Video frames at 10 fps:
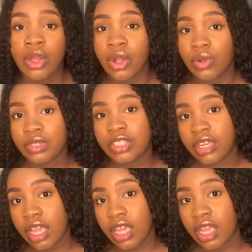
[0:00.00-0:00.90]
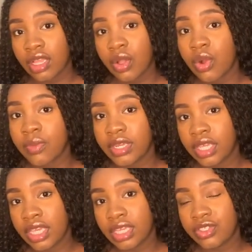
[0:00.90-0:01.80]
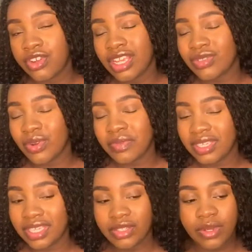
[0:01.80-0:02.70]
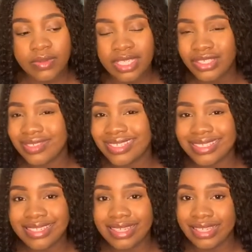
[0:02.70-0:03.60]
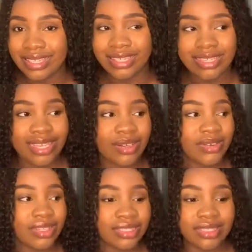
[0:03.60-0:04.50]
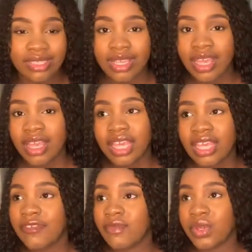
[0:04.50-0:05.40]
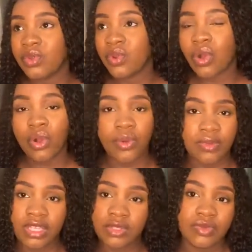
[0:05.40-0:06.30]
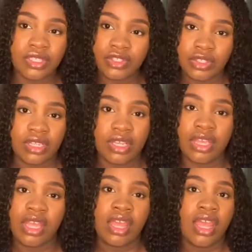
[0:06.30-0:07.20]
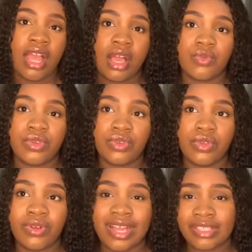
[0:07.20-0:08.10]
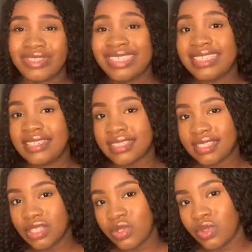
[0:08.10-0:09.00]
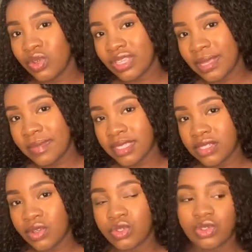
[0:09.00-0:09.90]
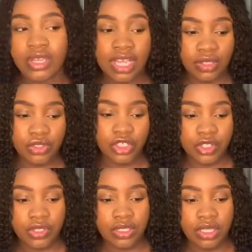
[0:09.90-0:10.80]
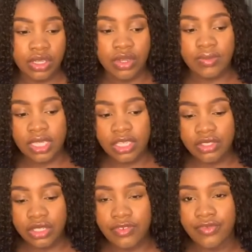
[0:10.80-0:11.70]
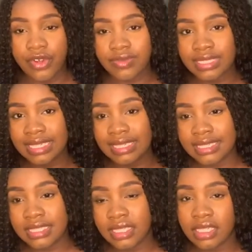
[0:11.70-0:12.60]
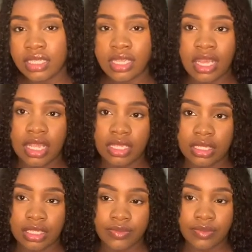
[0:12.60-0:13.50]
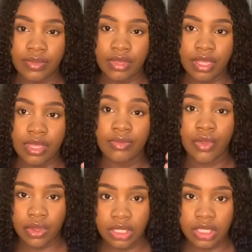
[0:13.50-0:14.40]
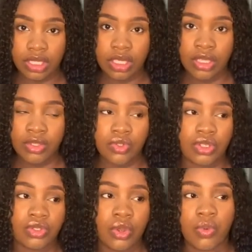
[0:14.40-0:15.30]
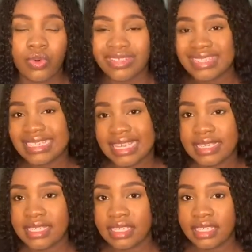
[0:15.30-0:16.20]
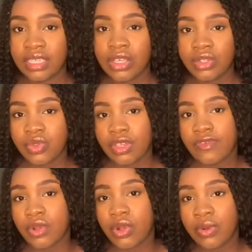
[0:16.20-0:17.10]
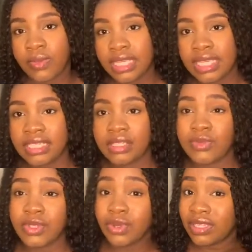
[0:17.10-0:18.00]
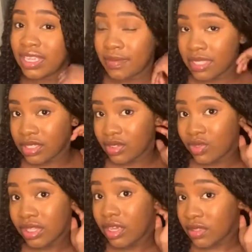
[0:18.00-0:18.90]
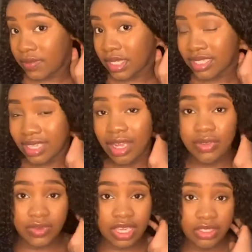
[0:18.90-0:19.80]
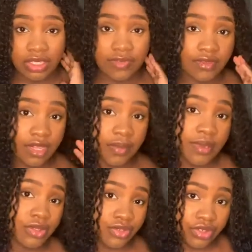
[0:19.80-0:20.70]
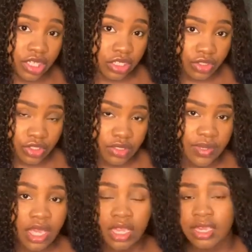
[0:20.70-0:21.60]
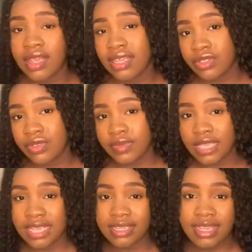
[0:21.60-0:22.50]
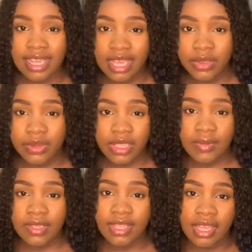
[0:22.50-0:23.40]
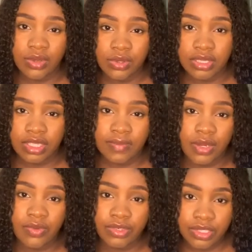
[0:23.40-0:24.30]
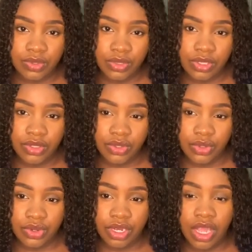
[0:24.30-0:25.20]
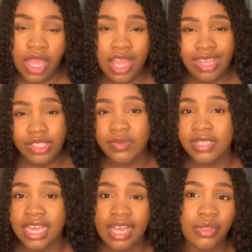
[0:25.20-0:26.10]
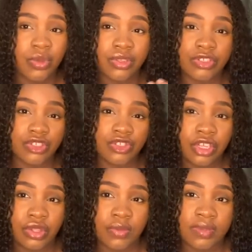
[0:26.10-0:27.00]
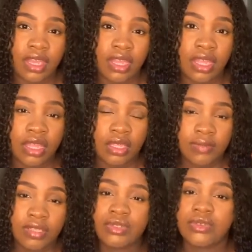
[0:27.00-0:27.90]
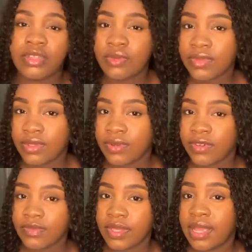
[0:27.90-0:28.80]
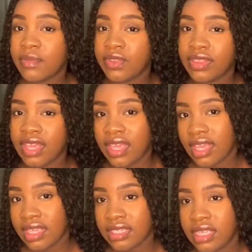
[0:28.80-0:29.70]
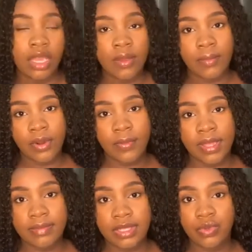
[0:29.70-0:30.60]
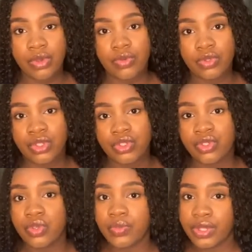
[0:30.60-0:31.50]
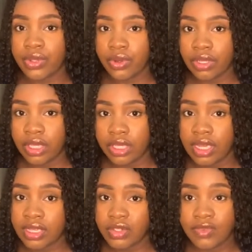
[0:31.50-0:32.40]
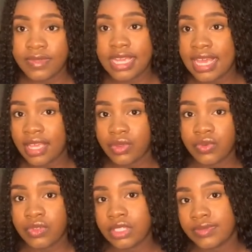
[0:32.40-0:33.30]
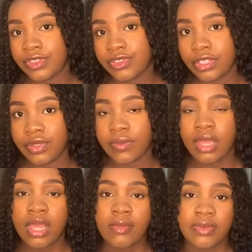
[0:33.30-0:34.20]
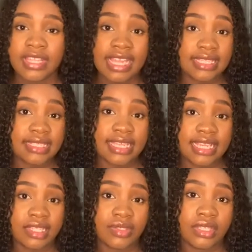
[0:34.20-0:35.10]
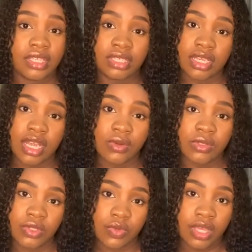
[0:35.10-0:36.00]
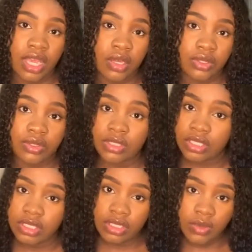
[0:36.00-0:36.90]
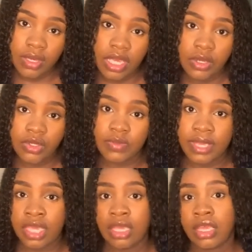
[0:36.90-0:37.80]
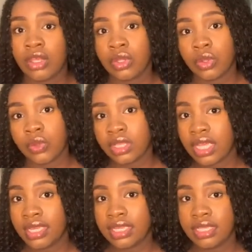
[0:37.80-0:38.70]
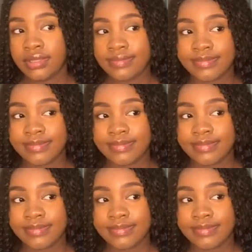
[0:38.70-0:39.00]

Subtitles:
Always try and communicate. Try to communicate. Communication is key. Like, honestly, if we could all communicate with each other and we could all actually listen to the other person, because you cannot just, communication involves listening and talking, so it's not one-sided. So if you're communicating with the other person, you tell the person how you actually feel about the relationship. Now, assuming, like the guy I talked about that I ghosted, my worst ghosting story, assuming I had told him straight up that, please don't tell me you love me, I'm not there yet, probably we would still be talking, assuming I had told him straight up. But I decided to take the coward's way out, or the easy way out, by totally